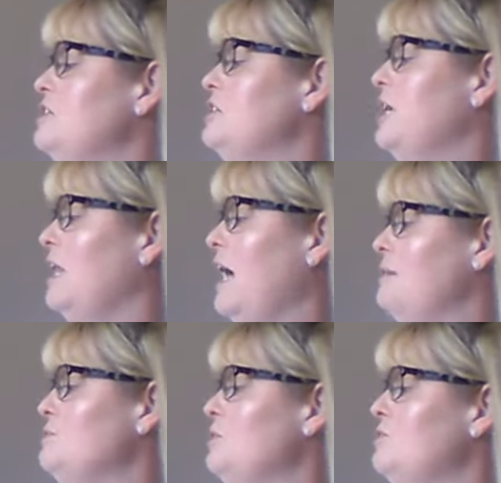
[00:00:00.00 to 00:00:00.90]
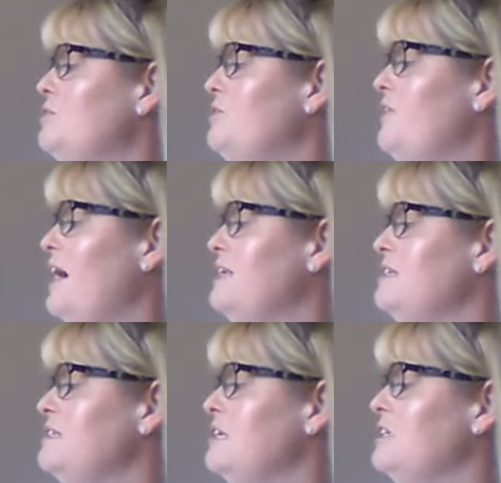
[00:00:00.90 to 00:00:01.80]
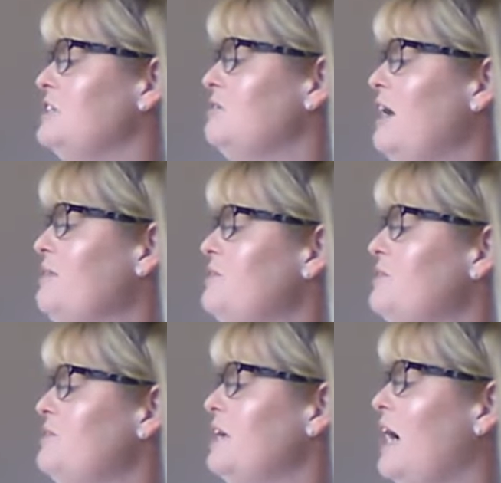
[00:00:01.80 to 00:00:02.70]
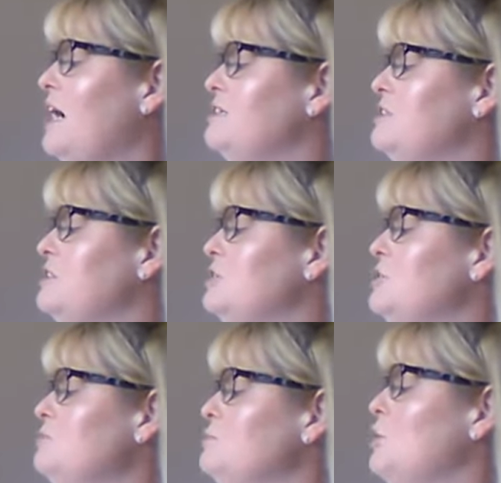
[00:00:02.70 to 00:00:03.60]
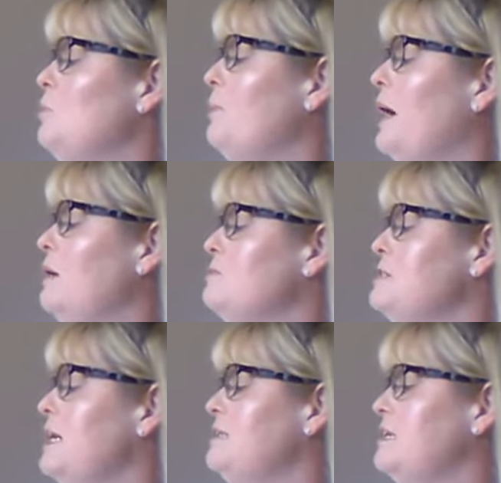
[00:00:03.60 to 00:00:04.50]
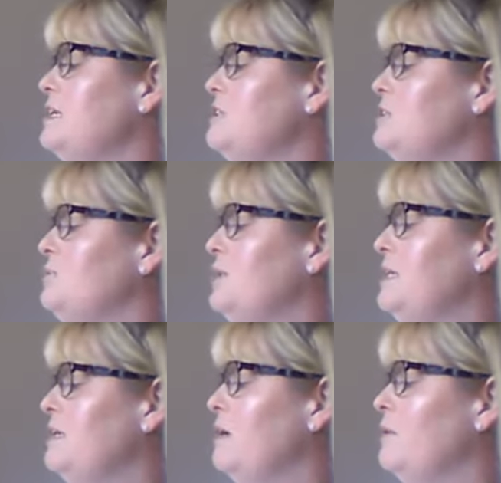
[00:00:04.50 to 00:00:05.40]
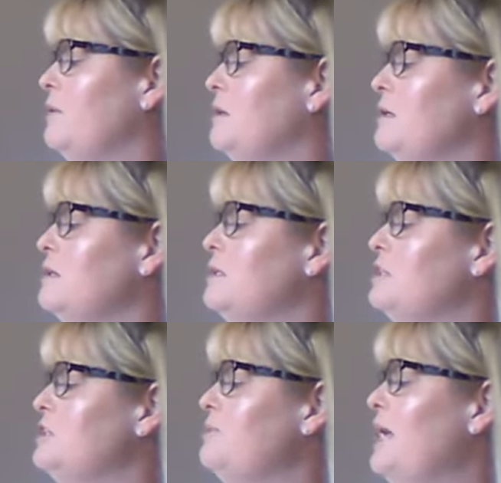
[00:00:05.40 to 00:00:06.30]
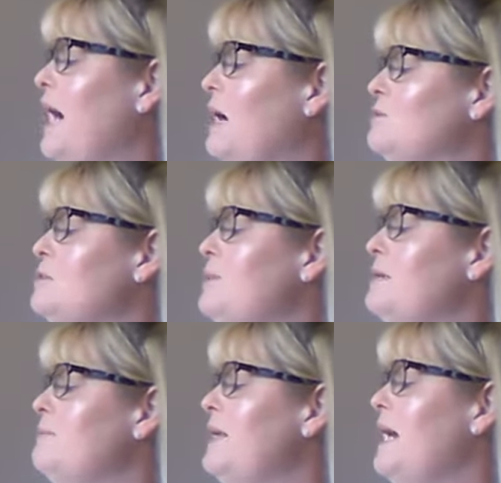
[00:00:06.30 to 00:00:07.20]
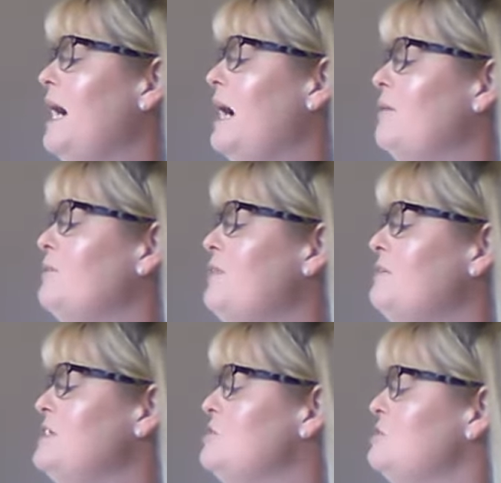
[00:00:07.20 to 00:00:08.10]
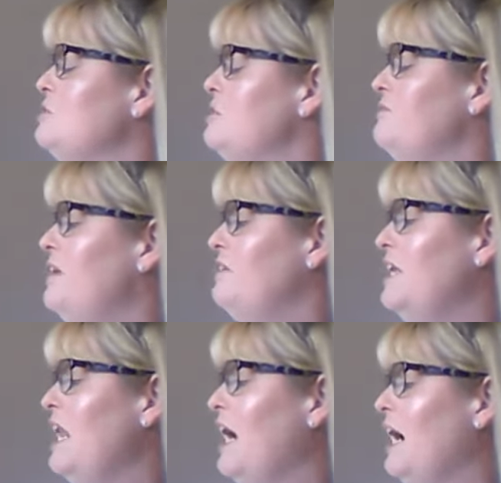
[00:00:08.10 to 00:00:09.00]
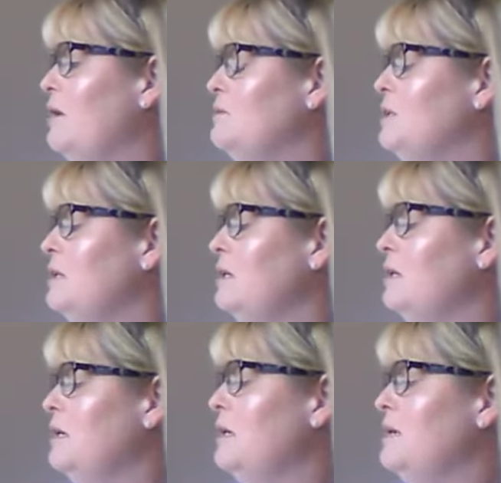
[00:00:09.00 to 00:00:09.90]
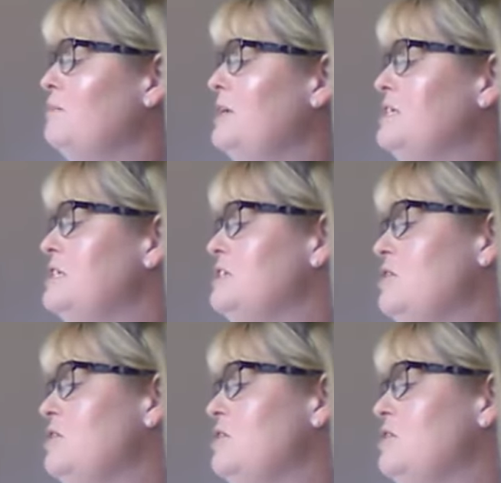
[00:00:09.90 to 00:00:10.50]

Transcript: She climbed over the fence. She ran through the garden and jumped up outside the kitchen window. She meowed a big meow, very sudden and very loud. Mrs.